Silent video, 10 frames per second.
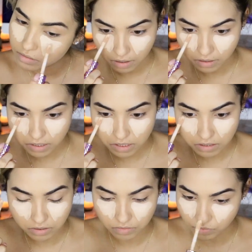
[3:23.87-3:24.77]
And this
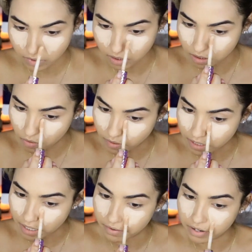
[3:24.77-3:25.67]
is really the
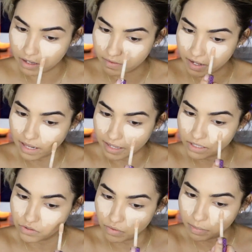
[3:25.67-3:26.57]
only area that I
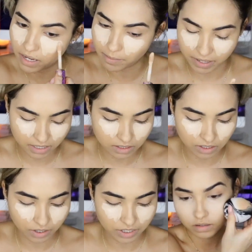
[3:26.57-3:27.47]
like to apply my
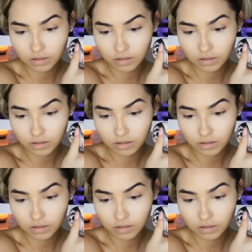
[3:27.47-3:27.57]
concealer.